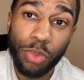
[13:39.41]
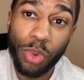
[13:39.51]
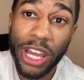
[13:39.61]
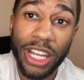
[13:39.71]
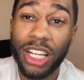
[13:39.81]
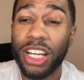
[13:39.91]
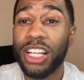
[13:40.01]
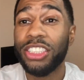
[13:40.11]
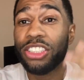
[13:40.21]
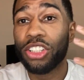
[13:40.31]
way
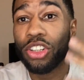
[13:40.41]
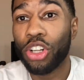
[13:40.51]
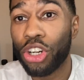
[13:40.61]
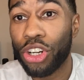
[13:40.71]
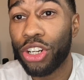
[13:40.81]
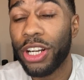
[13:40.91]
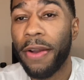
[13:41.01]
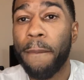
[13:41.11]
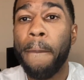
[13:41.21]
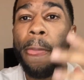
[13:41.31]
to learn